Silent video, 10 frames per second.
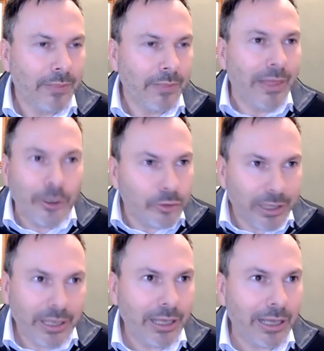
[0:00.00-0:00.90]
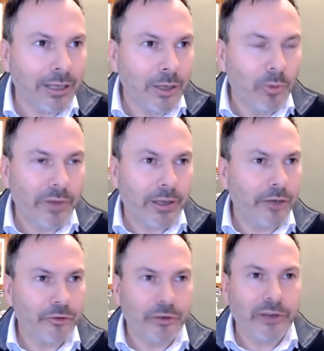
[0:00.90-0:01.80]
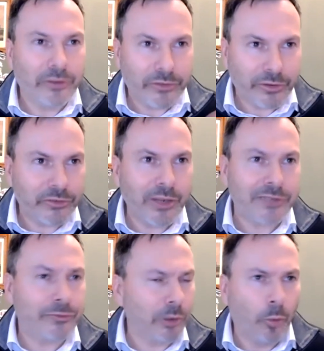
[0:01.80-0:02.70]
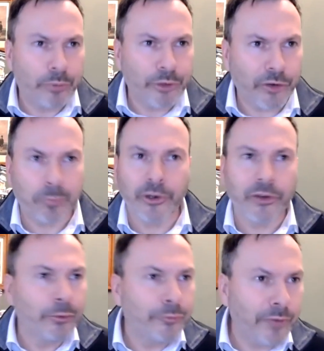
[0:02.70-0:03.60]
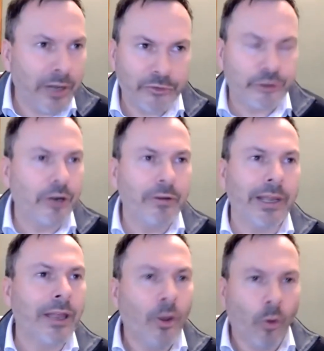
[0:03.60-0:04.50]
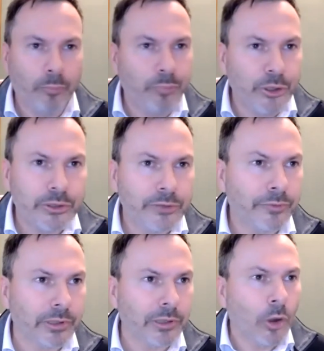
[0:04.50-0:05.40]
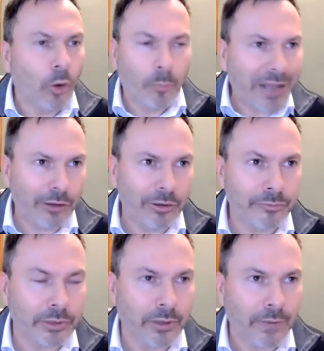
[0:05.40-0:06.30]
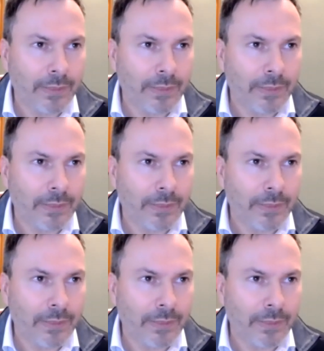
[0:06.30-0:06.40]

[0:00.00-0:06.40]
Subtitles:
They don't care whether countries are successful or prosperous or fast growing or beautiful or powerful.